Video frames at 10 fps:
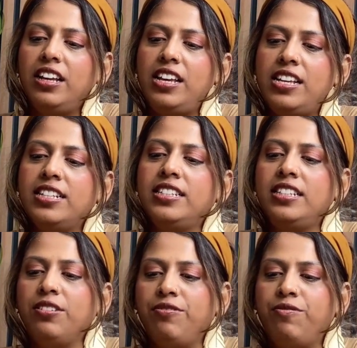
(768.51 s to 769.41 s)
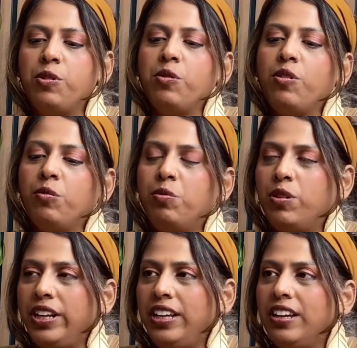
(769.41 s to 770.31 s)
is the focal
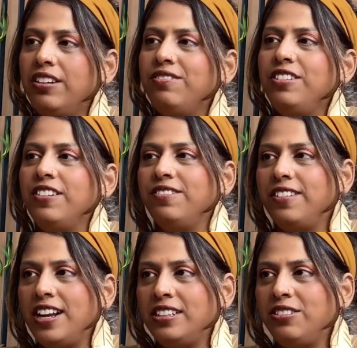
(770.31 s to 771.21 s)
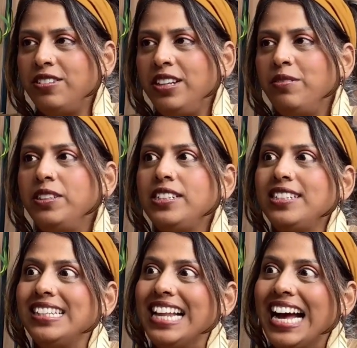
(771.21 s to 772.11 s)
point of Navratri, which
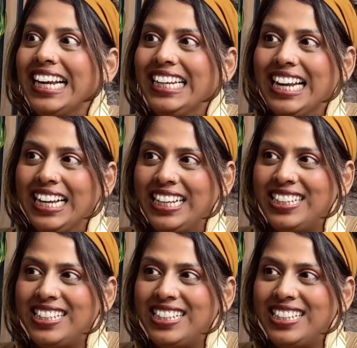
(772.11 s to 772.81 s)
is 9 nights